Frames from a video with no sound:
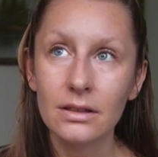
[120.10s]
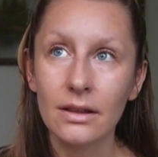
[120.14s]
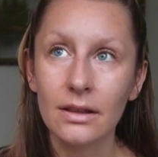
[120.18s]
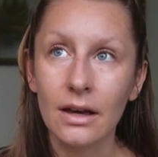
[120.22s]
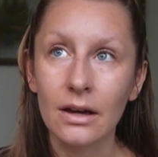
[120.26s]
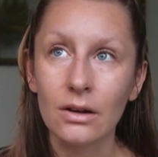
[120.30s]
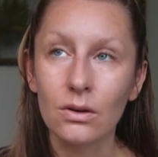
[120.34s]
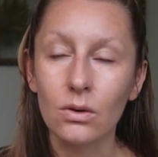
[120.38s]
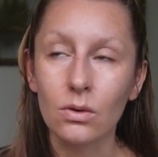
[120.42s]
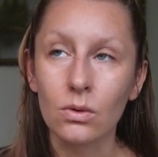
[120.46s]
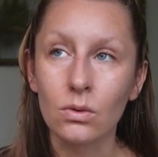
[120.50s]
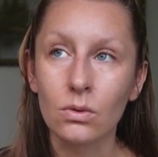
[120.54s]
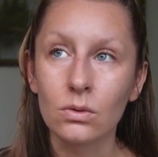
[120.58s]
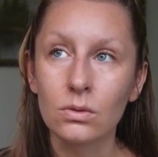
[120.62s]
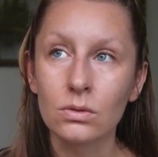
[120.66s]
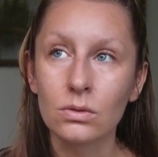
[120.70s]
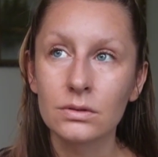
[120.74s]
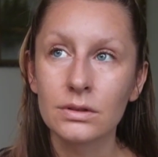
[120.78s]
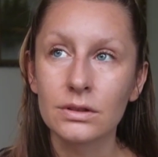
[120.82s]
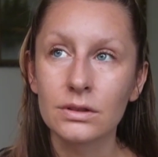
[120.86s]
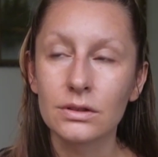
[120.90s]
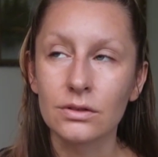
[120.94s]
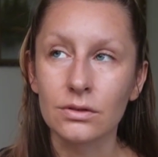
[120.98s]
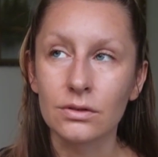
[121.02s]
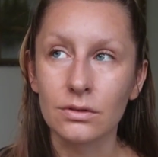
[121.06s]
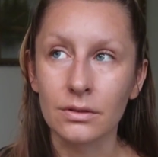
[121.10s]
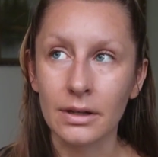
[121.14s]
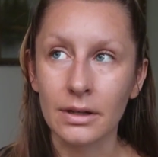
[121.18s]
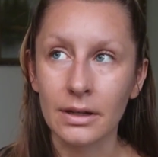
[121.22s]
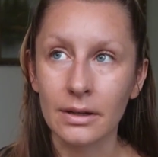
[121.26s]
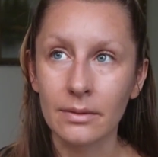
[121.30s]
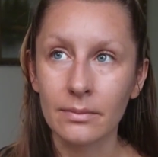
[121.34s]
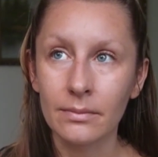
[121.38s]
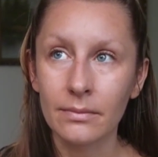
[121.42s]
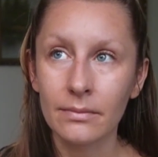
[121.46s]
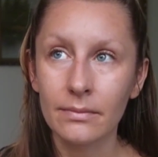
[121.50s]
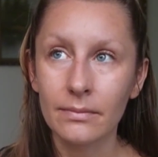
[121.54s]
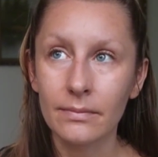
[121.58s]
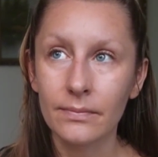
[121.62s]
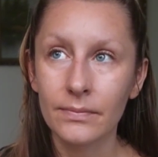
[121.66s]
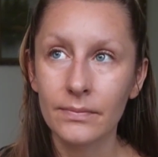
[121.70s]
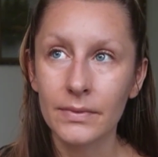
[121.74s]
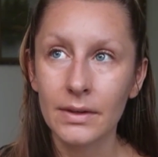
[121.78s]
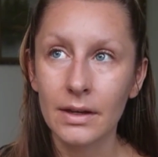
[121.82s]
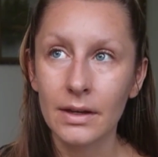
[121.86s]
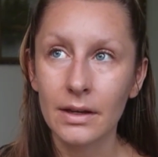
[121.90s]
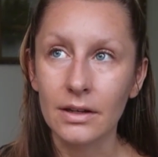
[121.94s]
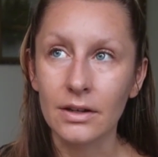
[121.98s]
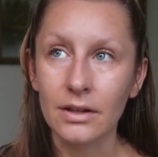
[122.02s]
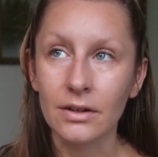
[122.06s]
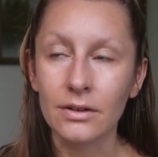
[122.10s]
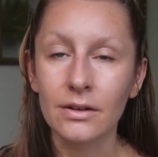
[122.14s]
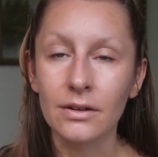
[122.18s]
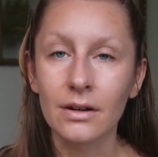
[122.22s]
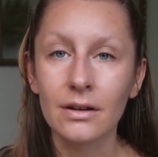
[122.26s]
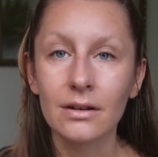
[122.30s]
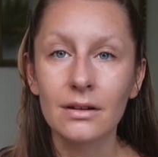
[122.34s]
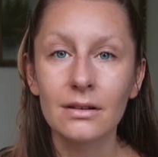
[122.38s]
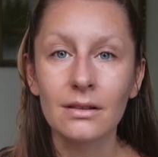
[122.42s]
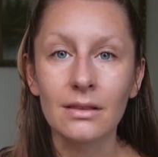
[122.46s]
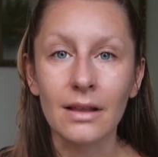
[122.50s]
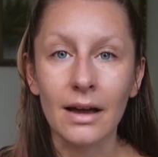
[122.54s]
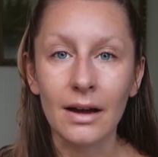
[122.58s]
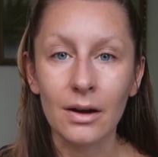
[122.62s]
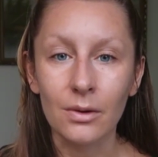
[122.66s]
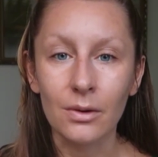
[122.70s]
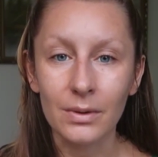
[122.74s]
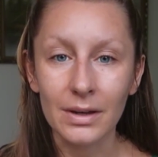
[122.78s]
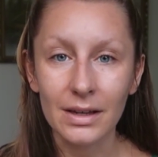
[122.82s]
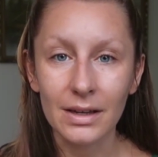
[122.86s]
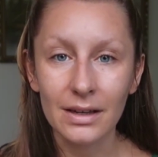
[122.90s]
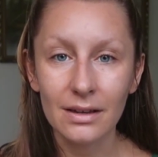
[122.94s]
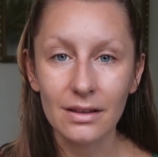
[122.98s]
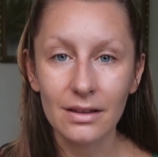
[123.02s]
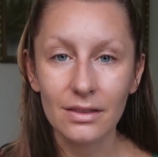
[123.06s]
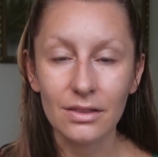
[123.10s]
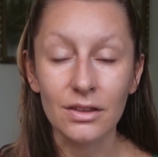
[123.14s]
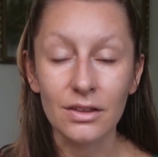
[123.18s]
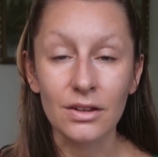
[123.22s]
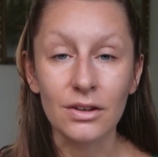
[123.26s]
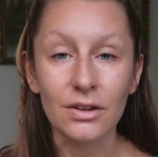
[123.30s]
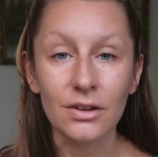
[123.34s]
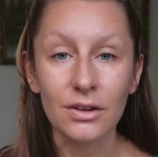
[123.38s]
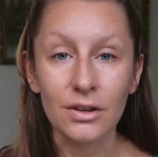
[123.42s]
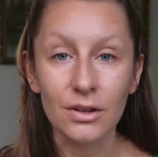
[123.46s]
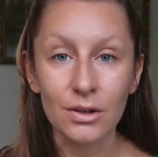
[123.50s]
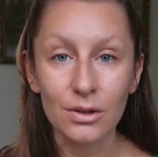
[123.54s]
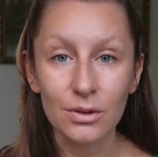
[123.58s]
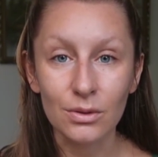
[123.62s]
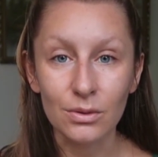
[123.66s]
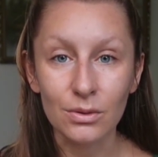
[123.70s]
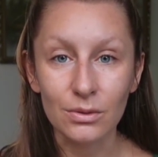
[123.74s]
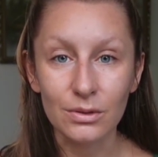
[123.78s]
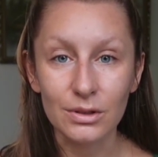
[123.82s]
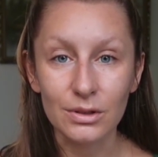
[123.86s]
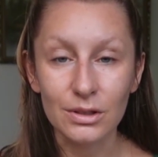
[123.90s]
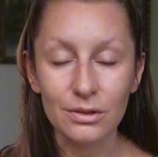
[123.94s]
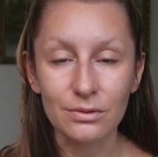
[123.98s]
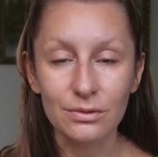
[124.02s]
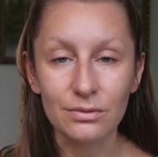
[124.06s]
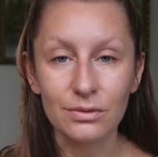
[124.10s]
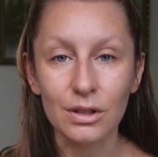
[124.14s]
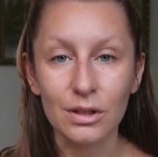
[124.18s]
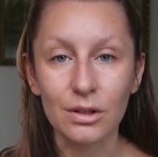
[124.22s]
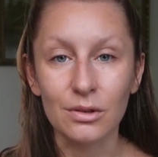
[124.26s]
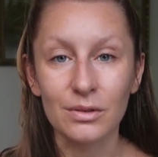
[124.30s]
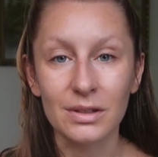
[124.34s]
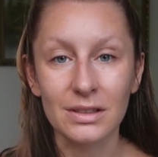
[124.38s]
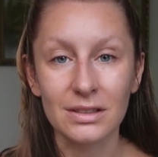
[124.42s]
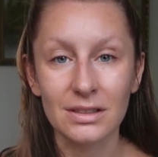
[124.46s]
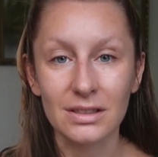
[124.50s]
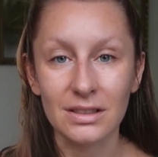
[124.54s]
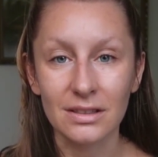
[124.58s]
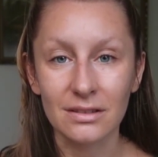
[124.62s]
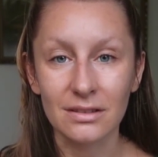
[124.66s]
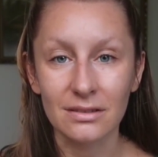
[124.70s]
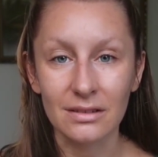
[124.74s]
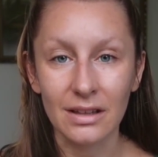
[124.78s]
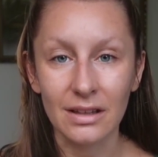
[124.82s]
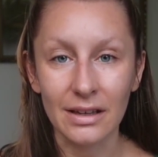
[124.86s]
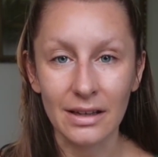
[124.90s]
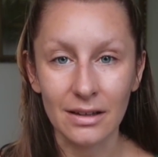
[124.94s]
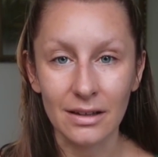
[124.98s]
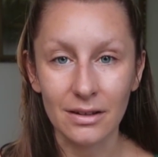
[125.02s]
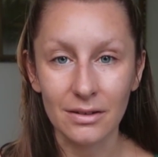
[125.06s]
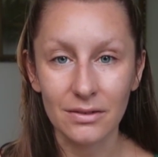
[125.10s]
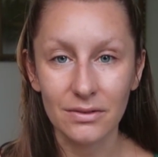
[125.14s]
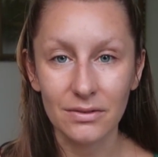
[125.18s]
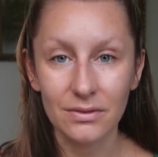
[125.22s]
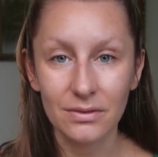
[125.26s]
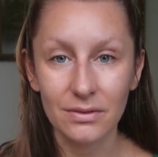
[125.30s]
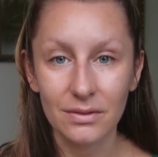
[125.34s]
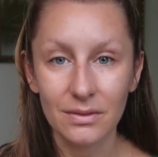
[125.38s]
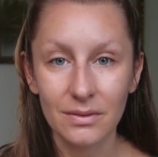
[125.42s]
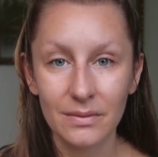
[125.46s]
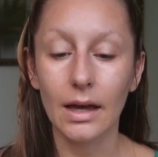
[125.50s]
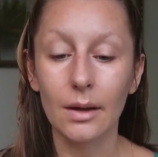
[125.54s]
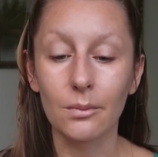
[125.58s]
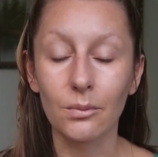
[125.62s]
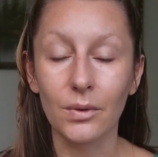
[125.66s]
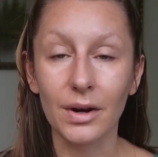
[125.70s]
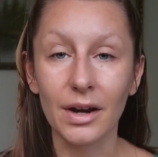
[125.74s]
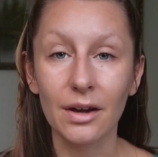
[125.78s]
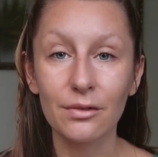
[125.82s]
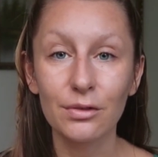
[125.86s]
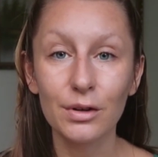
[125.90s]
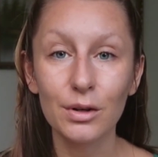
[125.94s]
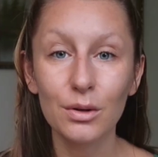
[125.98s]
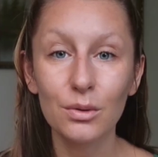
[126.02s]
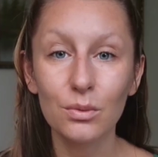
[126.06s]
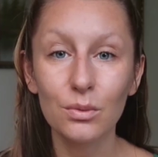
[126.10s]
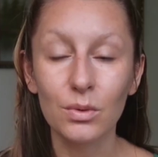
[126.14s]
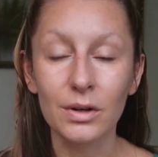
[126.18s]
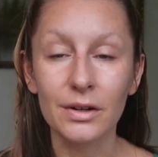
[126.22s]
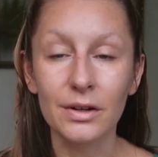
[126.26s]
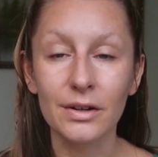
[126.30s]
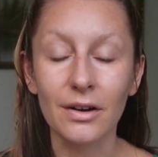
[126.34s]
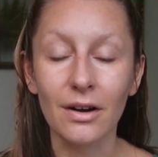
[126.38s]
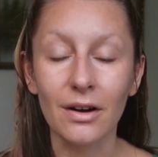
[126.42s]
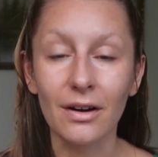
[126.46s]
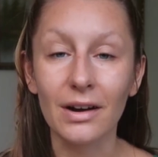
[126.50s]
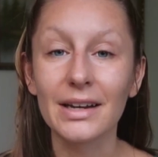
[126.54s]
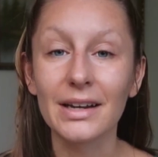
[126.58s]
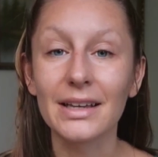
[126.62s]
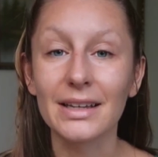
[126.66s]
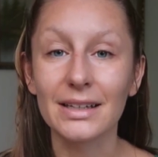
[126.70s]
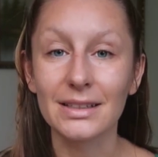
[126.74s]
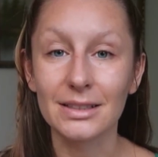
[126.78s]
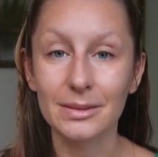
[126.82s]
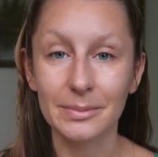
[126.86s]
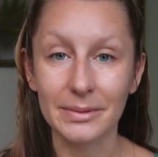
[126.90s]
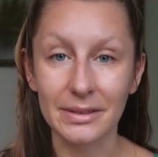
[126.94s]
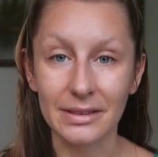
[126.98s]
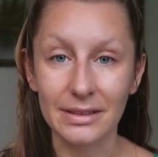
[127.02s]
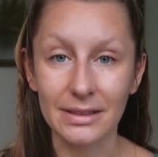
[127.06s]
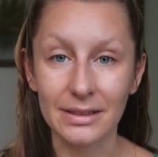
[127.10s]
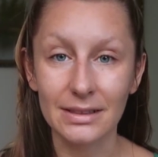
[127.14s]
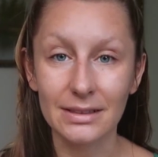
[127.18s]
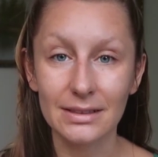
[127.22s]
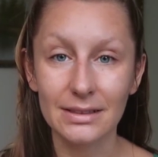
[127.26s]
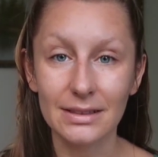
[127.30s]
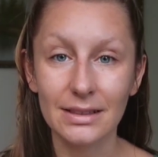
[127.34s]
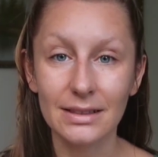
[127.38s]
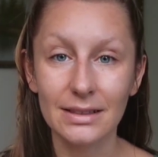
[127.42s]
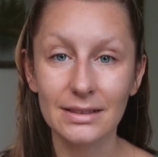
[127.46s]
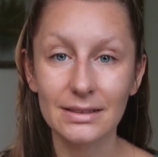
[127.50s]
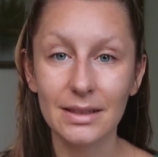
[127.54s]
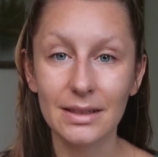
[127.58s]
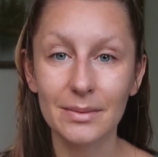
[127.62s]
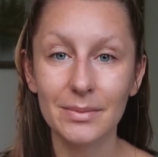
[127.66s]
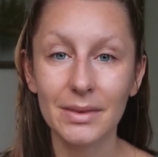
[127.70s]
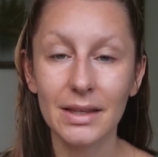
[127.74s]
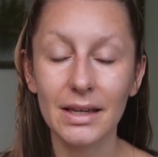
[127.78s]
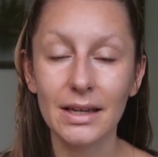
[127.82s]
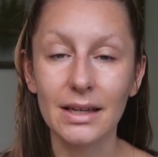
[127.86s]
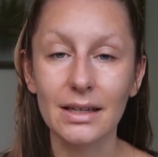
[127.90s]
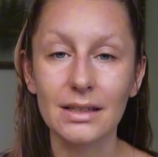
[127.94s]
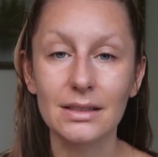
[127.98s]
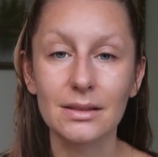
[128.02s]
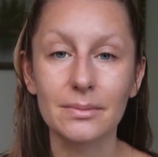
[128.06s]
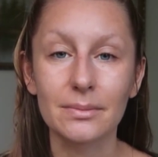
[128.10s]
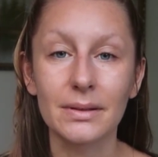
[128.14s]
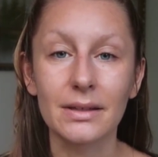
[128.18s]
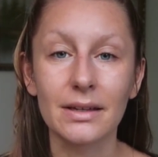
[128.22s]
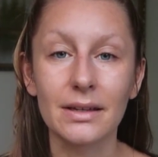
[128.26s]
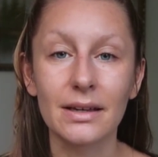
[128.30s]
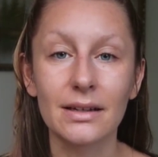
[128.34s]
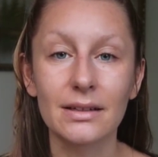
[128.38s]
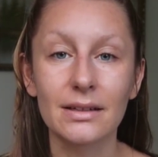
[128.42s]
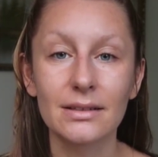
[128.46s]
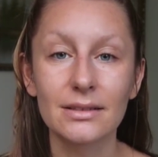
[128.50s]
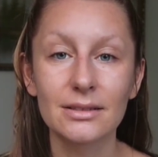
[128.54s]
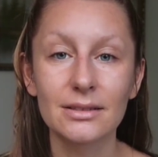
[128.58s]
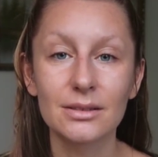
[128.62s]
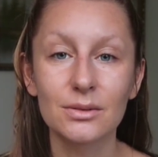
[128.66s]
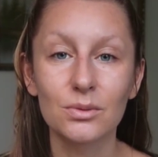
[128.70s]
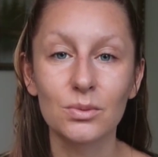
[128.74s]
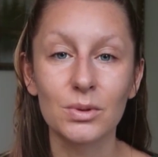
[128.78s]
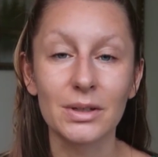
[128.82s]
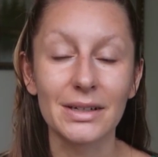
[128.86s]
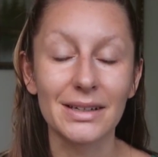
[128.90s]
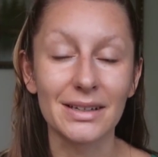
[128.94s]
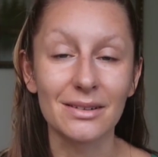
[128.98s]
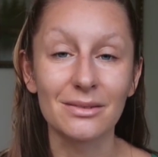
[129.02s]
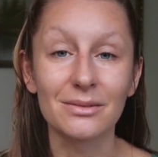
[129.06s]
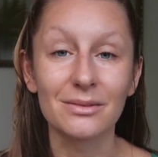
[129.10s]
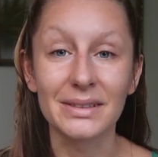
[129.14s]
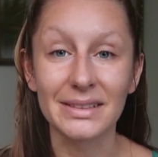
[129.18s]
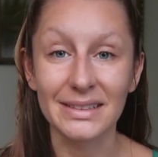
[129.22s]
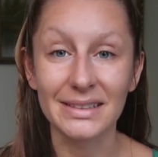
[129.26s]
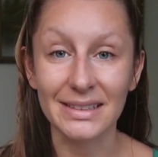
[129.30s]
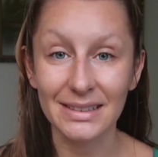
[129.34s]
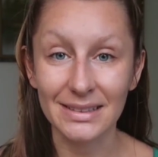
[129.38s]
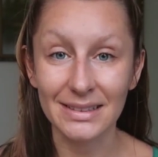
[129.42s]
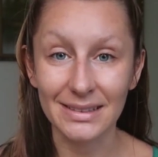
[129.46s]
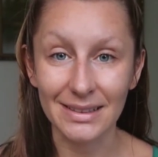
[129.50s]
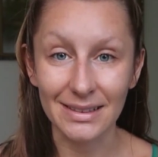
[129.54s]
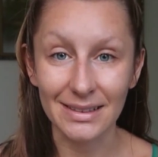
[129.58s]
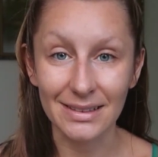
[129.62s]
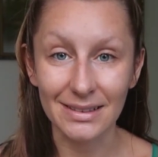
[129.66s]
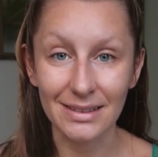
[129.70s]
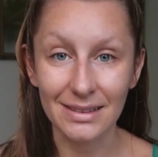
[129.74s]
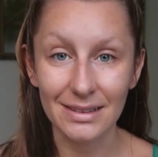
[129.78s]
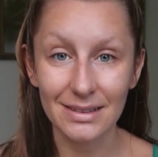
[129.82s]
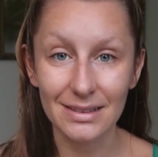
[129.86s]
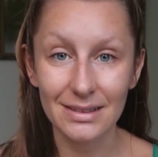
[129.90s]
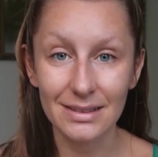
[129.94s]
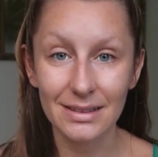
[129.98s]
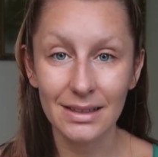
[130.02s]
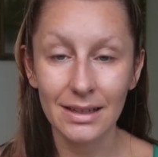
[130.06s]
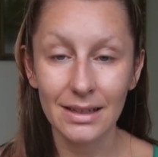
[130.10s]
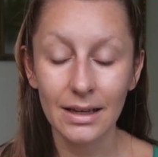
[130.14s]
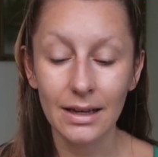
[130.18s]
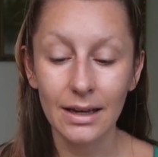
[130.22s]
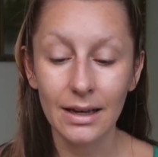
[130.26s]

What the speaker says: to that old dream, you're not allowing the new to flow into your life. And whenever we're not experiencing something, it's because we're in resistance.